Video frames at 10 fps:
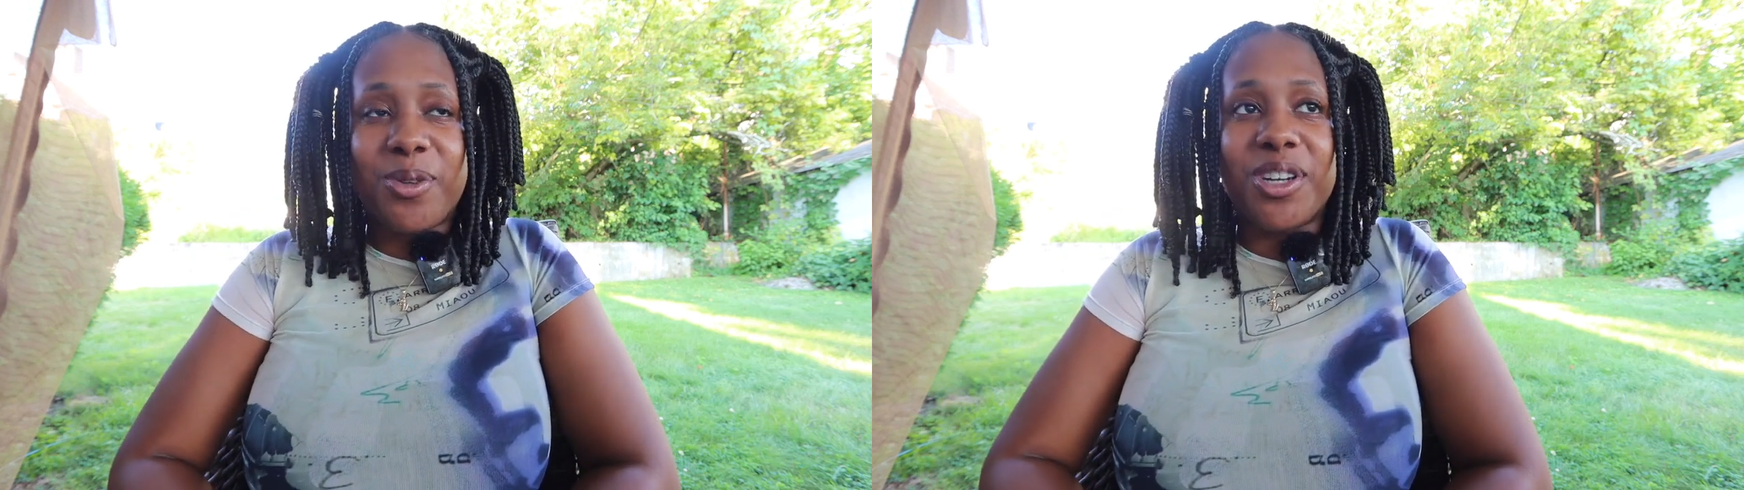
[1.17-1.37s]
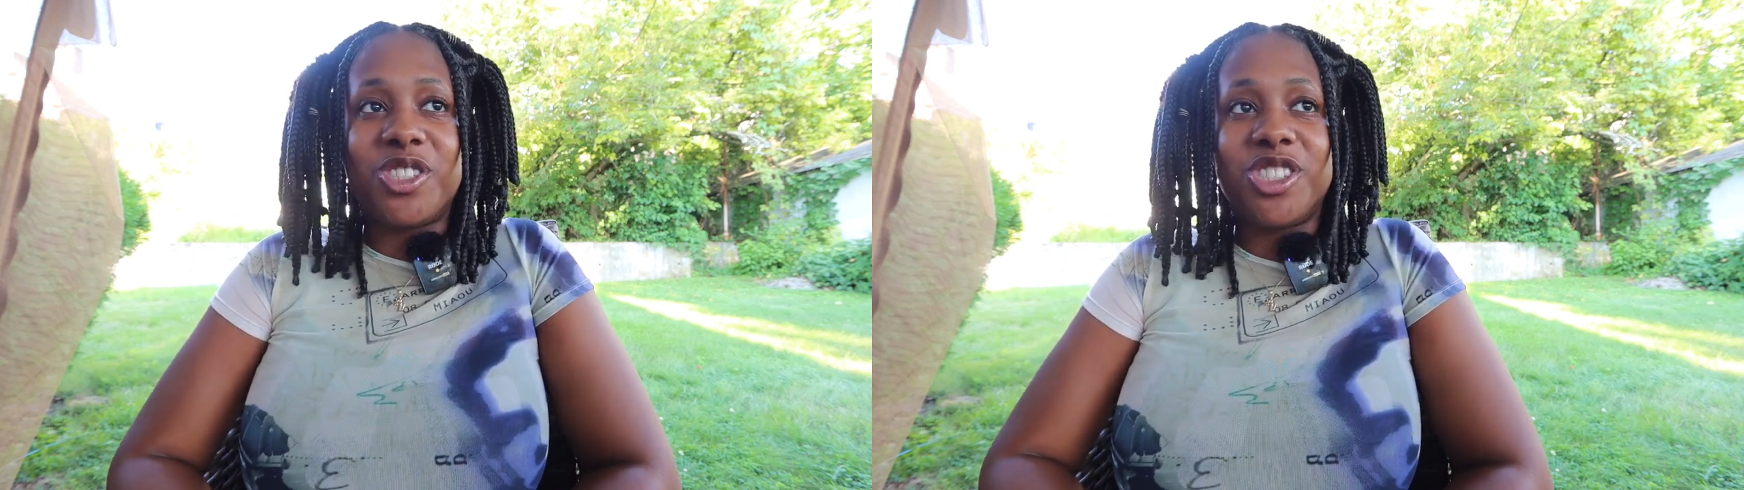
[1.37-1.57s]

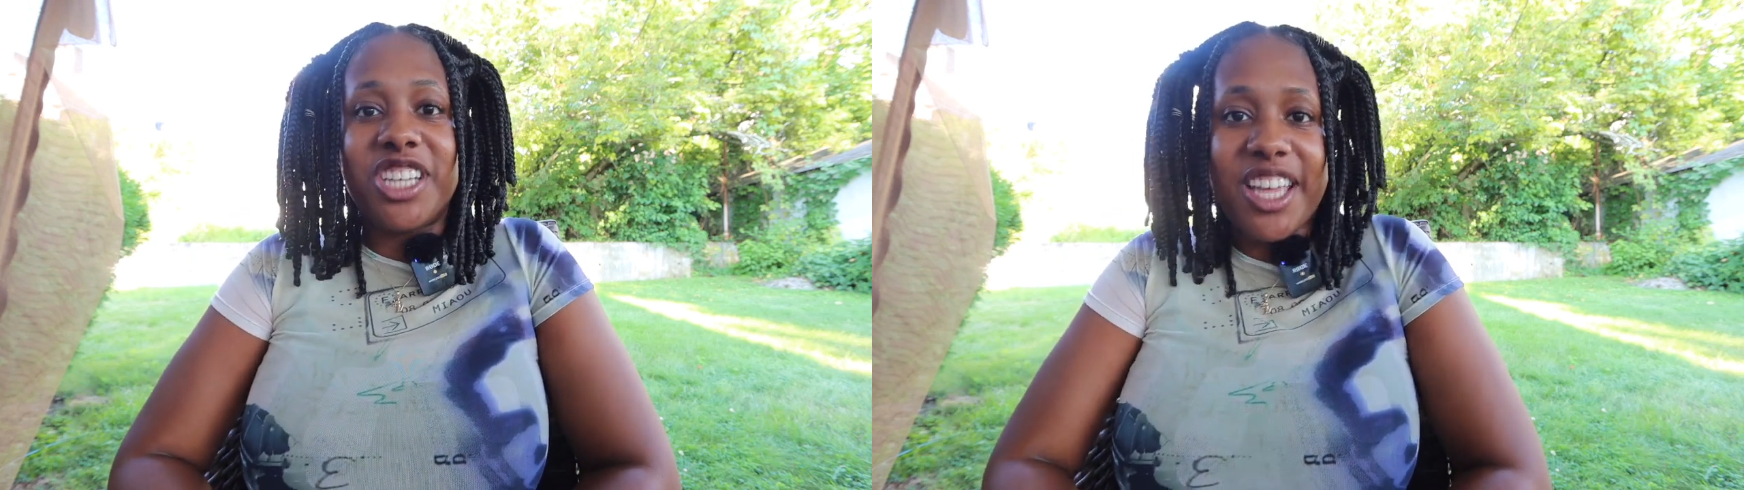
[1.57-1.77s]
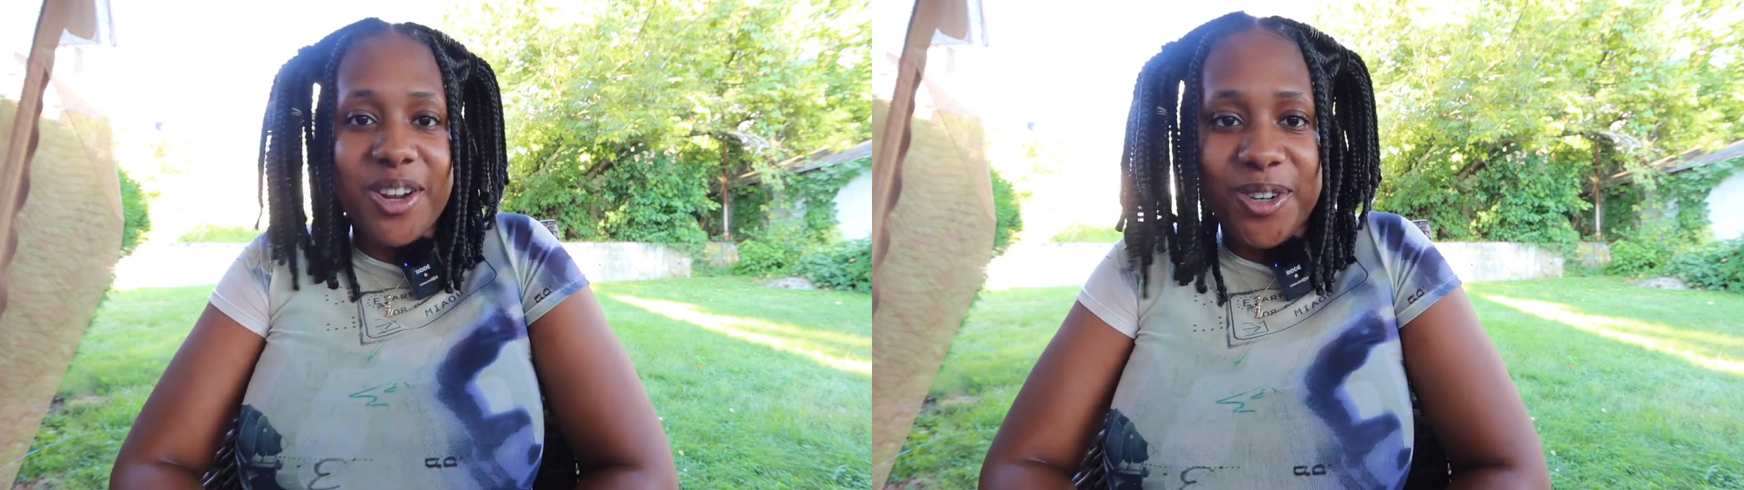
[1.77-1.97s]
to our
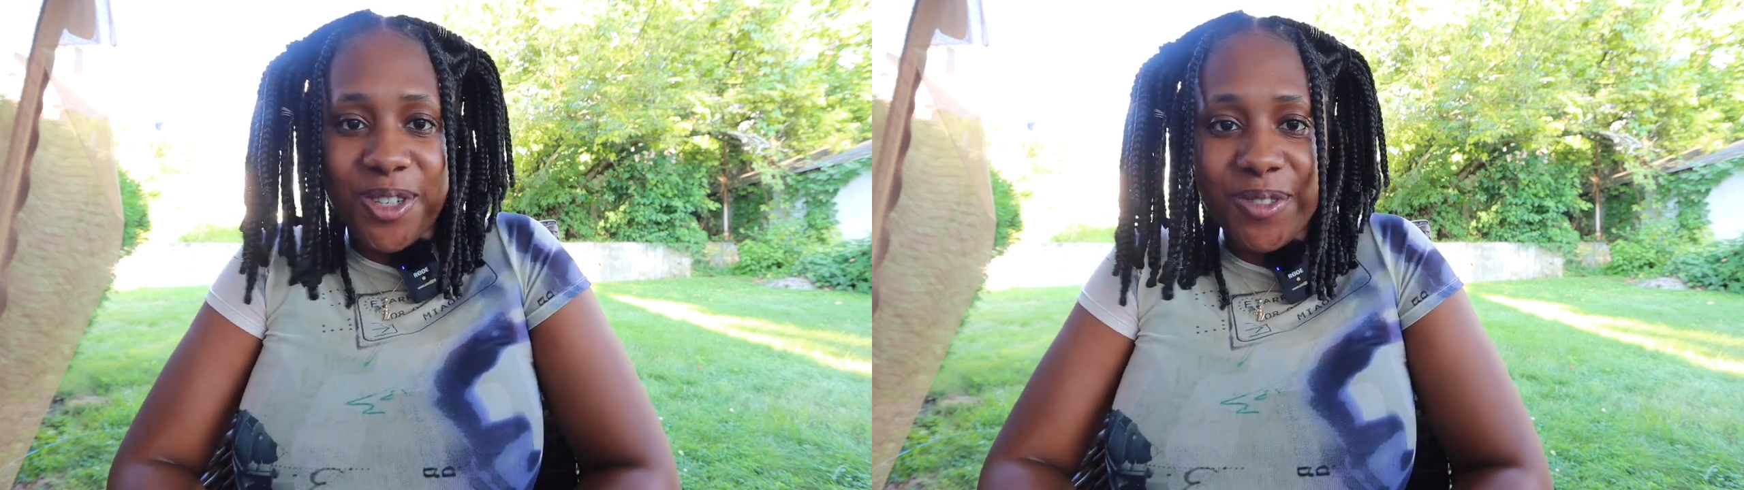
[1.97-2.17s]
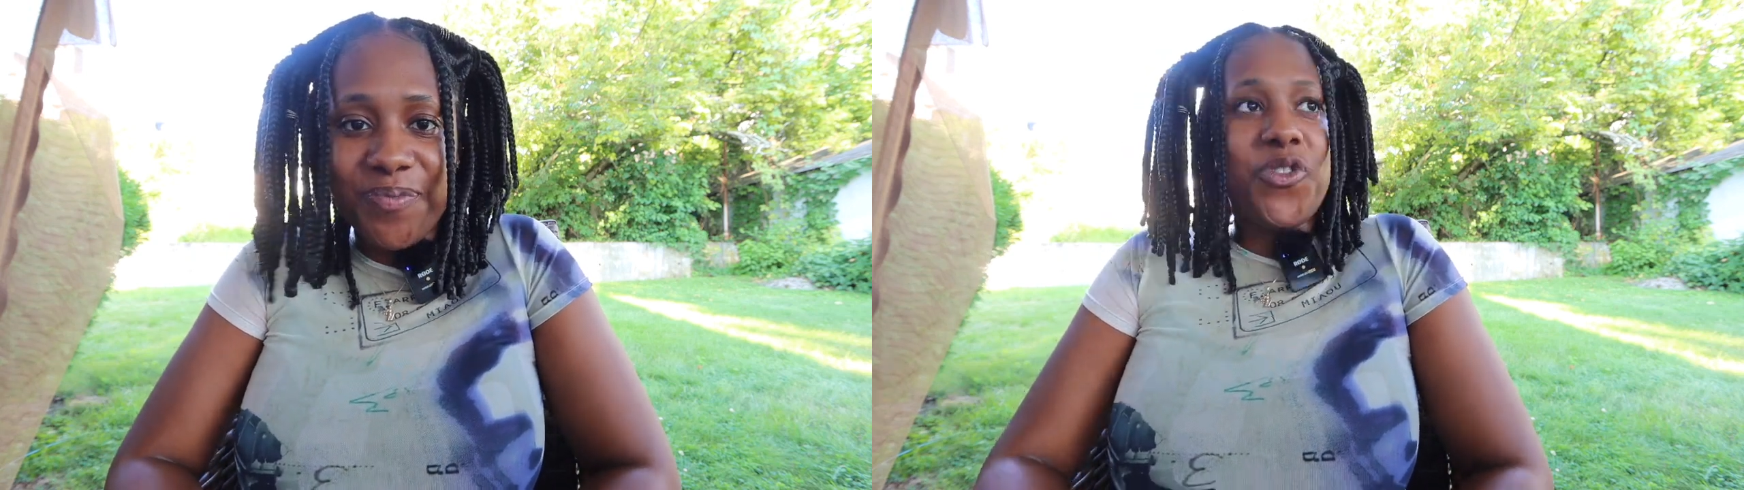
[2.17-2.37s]
channel.